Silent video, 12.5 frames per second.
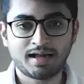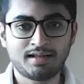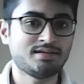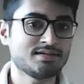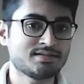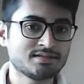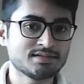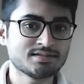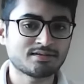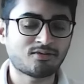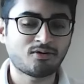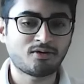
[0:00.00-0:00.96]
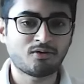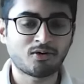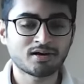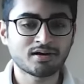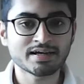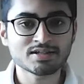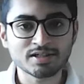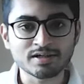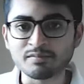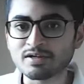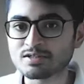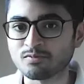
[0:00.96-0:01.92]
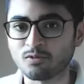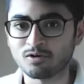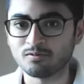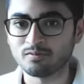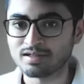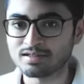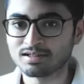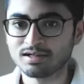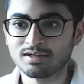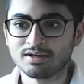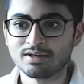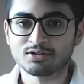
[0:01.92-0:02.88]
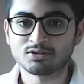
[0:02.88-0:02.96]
And this is on an extremely small base.